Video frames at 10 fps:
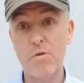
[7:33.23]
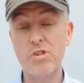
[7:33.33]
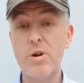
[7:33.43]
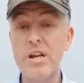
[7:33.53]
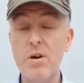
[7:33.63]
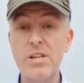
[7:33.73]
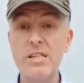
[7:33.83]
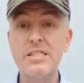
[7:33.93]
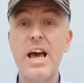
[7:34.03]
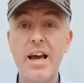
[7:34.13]
So they know
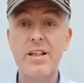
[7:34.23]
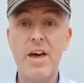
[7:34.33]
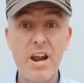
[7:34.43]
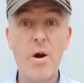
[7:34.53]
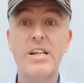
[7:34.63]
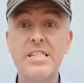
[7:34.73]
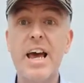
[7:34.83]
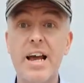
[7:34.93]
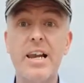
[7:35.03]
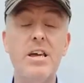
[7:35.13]

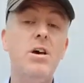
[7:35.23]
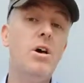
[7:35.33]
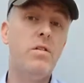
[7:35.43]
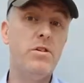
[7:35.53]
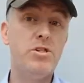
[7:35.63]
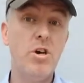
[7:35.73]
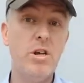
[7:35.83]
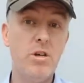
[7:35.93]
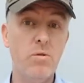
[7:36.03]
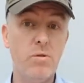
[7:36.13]
exactly the
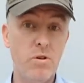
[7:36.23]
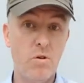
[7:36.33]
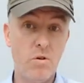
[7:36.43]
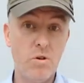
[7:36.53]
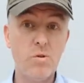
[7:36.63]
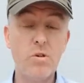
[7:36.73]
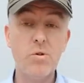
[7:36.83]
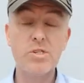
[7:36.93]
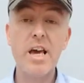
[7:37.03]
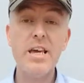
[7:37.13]
journey
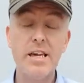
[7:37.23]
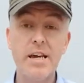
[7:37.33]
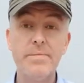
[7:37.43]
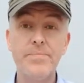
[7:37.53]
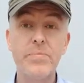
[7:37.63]
you're taking,